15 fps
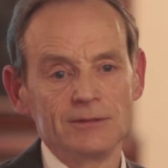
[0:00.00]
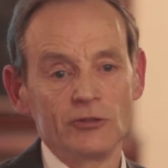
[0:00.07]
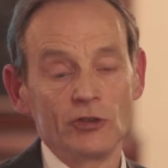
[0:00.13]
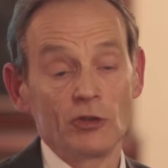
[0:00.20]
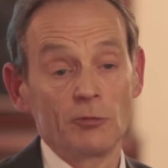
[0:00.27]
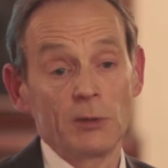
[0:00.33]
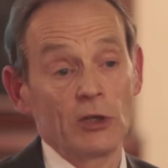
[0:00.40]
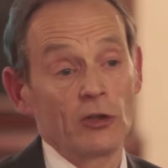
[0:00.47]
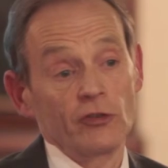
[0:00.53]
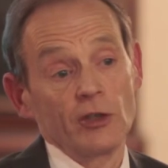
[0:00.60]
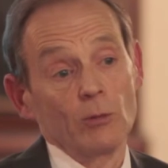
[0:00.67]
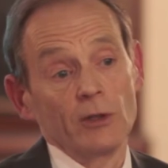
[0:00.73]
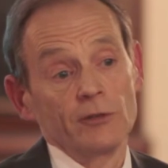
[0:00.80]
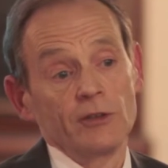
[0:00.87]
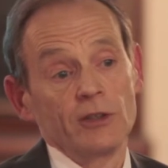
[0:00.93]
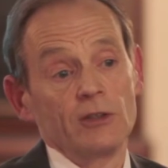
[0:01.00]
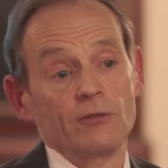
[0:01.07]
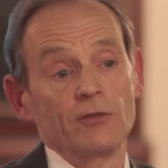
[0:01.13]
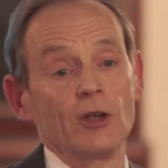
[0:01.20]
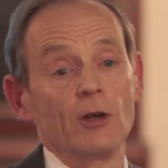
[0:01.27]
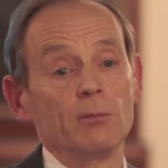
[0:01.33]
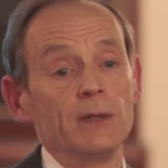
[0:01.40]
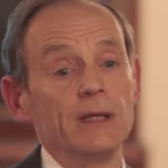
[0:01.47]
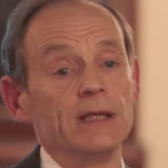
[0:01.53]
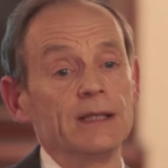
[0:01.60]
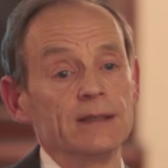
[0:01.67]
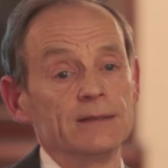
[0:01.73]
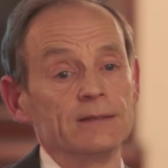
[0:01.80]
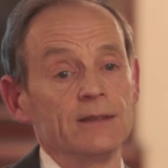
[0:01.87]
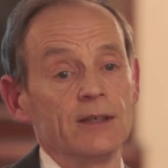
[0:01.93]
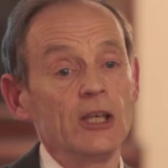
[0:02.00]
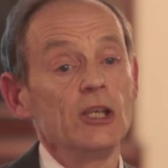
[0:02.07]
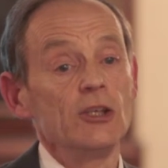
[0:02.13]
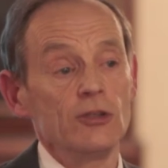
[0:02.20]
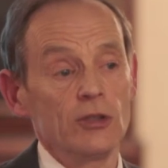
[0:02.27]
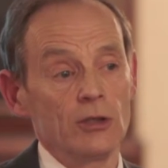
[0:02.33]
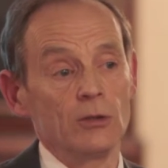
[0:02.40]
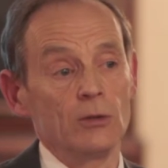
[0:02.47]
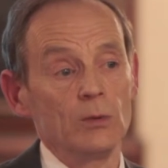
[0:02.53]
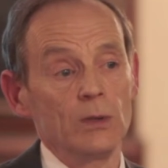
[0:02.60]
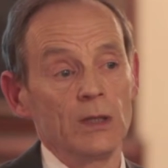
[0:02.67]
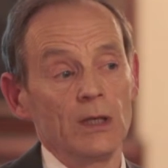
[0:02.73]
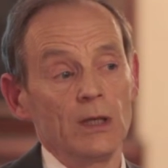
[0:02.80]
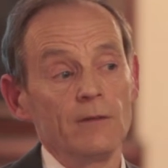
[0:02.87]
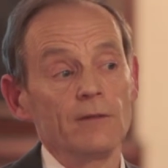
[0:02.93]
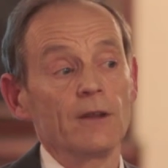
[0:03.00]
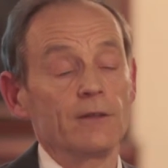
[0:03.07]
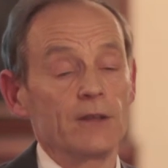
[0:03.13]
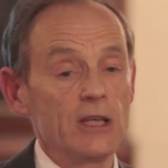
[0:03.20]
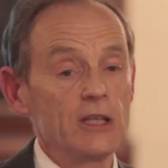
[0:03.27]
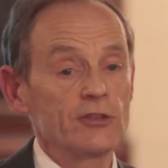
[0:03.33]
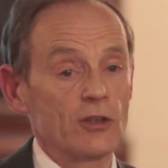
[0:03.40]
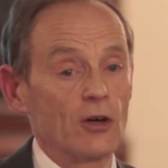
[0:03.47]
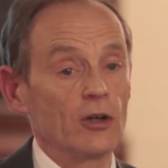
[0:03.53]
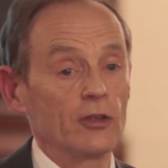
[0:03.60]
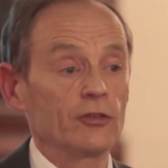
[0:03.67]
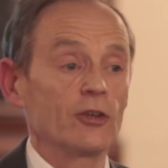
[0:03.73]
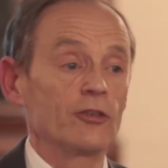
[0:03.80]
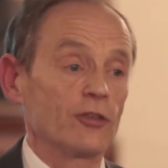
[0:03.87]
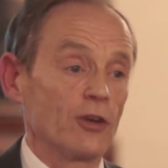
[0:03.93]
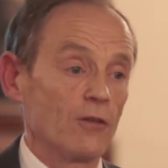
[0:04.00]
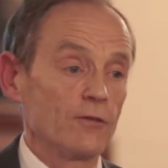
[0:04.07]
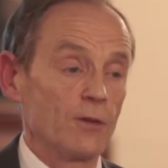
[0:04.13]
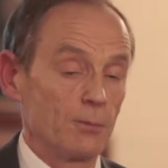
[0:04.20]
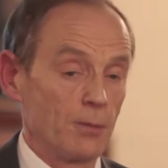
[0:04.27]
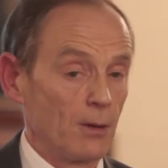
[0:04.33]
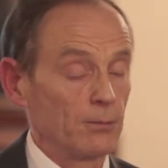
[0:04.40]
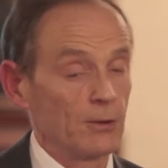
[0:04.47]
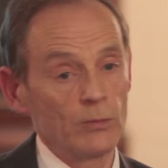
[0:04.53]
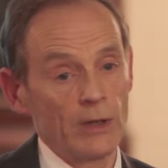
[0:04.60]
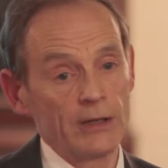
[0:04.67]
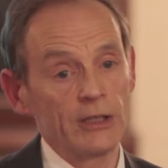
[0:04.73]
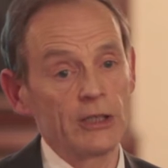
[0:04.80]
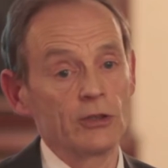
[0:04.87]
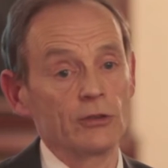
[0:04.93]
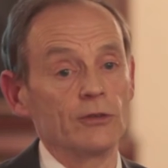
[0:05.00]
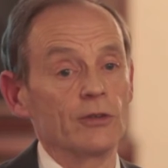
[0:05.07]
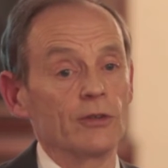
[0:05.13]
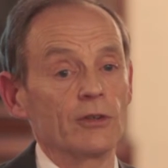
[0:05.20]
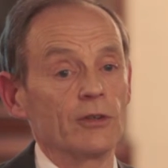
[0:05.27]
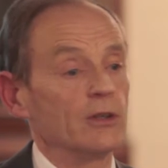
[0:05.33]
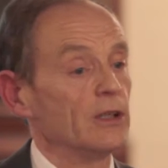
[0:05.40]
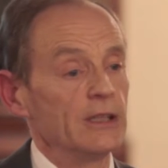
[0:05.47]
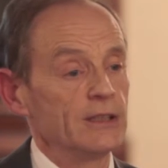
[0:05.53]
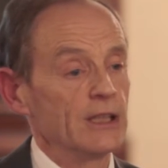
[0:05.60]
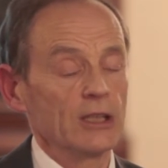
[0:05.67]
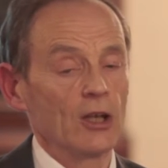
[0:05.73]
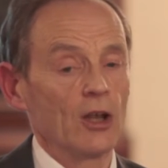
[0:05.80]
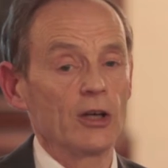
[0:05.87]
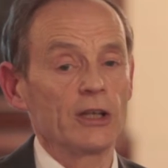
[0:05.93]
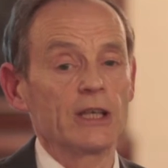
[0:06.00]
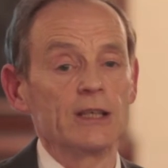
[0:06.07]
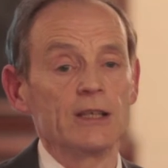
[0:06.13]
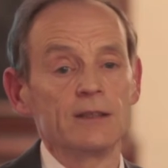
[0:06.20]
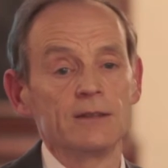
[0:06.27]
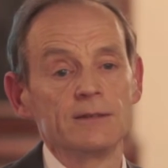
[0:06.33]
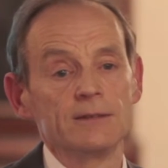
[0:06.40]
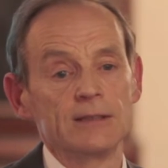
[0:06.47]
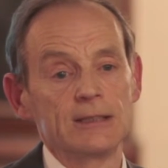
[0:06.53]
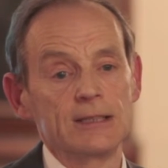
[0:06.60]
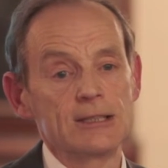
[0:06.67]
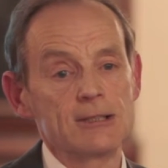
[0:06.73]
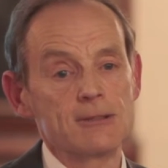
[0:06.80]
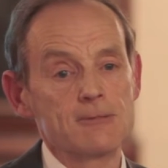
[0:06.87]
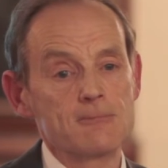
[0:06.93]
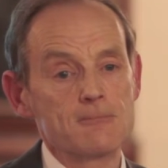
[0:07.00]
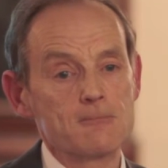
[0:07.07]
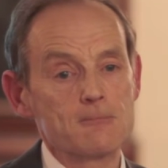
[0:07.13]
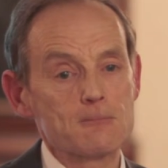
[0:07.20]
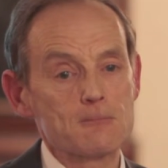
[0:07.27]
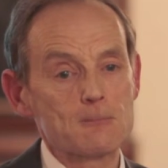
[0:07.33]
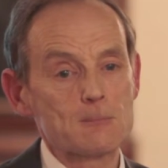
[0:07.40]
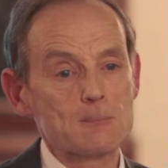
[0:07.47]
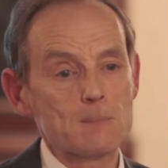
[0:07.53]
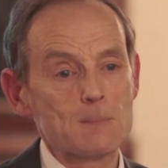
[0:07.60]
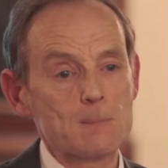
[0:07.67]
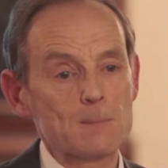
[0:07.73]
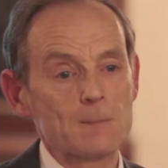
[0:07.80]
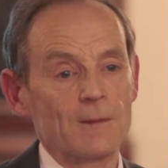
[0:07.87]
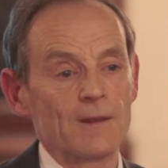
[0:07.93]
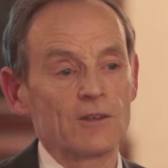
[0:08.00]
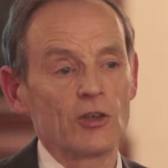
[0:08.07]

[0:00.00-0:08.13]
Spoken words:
Just because he wanted to feel big. He knew that these guys had solved the problem where he couldn't, and he didn't like it.